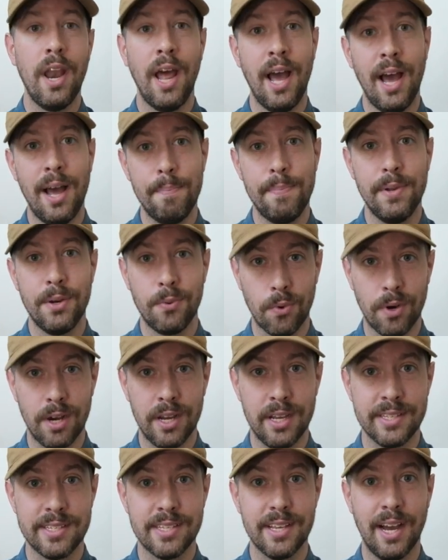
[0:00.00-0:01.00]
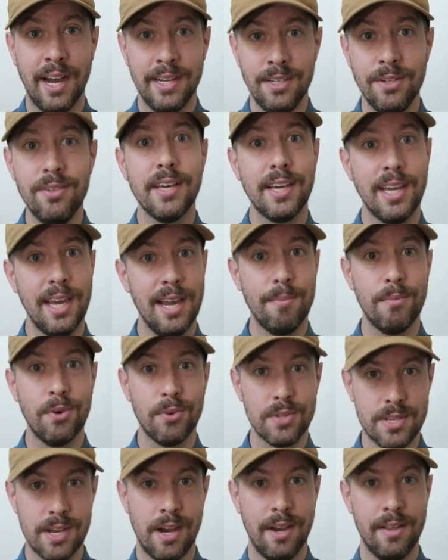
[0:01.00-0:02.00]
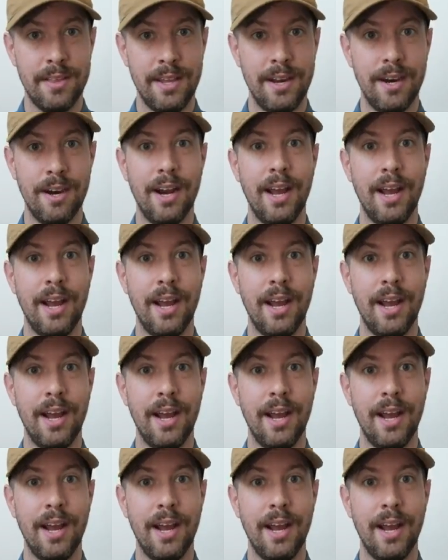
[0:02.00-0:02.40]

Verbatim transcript: happened was I knew the camera was on there